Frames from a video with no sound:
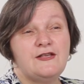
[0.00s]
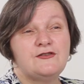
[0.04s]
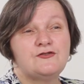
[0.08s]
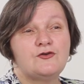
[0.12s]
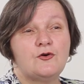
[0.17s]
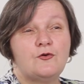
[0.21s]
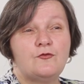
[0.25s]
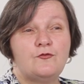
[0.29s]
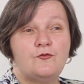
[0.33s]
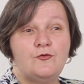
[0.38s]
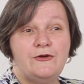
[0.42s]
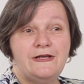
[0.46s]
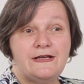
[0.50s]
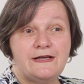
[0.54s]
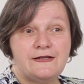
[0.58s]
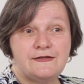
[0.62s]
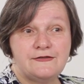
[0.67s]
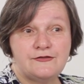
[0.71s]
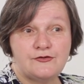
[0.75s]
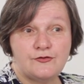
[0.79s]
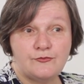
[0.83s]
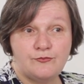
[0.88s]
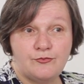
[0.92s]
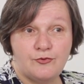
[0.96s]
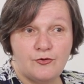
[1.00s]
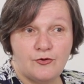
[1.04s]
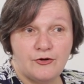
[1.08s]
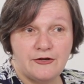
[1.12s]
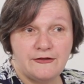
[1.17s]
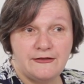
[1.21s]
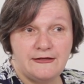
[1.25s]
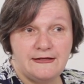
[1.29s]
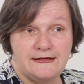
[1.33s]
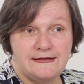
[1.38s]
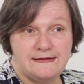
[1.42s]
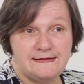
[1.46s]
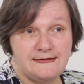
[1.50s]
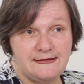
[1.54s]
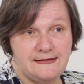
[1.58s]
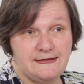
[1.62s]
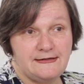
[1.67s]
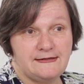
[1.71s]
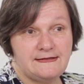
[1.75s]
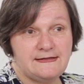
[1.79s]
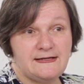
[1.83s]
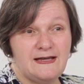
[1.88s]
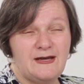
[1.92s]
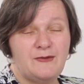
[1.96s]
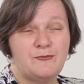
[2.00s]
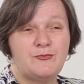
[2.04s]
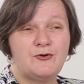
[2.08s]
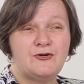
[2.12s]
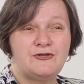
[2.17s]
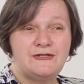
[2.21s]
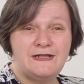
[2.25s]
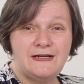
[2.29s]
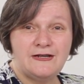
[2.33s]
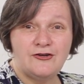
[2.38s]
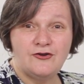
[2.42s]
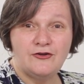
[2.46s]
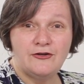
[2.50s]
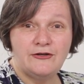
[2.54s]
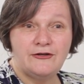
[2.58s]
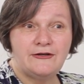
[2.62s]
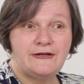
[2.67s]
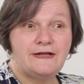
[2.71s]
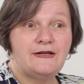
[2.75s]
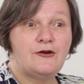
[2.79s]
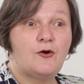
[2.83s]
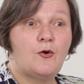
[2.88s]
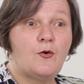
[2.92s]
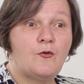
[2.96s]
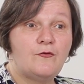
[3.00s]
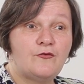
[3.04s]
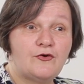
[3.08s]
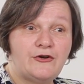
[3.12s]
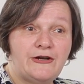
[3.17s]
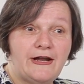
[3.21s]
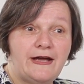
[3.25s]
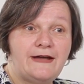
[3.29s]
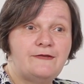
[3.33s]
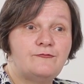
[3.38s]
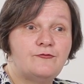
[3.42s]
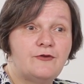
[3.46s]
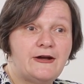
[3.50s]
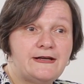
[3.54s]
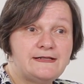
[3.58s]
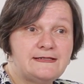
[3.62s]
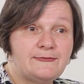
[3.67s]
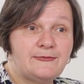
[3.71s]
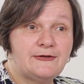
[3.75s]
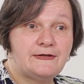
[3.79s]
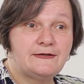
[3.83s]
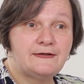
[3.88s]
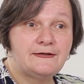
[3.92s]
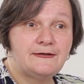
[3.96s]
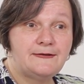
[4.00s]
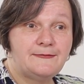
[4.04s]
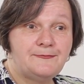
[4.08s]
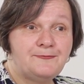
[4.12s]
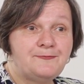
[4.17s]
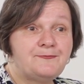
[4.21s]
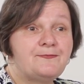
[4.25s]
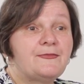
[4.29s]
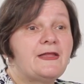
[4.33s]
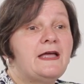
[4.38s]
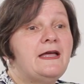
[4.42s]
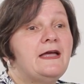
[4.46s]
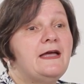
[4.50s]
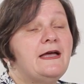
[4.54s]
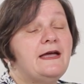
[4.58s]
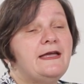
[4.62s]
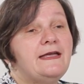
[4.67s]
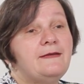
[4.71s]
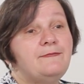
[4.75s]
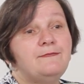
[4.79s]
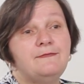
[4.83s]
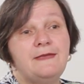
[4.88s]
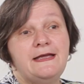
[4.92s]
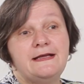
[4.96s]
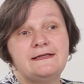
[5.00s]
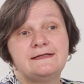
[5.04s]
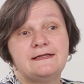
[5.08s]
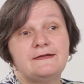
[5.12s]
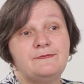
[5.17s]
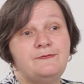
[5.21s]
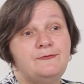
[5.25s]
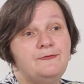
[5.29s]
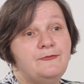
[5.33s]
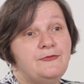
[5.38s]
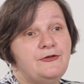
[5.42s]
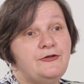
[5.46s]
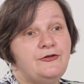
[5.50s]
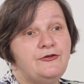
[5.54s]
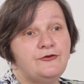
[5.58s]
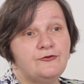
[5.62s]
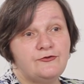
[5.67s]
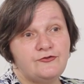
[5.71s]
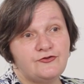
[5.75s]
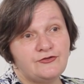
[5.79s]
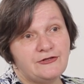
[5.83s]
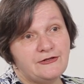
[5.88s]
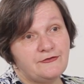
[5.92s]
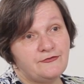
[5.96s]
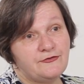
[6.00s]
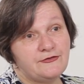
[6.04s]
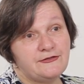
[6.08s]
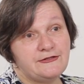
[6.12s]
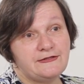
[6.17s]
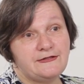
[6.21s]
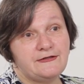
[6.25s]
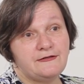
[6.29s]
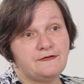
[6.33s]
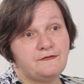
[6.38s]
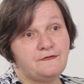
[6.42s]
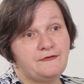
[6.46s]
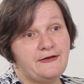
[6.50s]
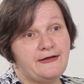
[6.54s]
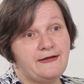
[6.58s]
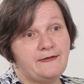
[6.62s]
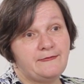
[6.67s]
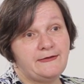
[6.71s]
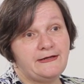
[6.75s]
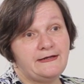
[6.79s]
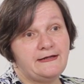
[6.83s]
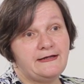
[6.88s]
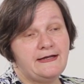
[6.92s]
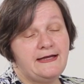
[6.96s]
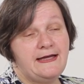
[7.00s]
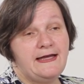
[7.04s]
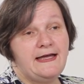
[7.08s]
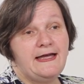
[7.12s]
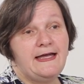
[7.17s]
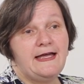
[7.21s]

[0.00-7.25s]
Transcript: So if we can support these needs, particularly overnight respite, it makes a huge difference to the family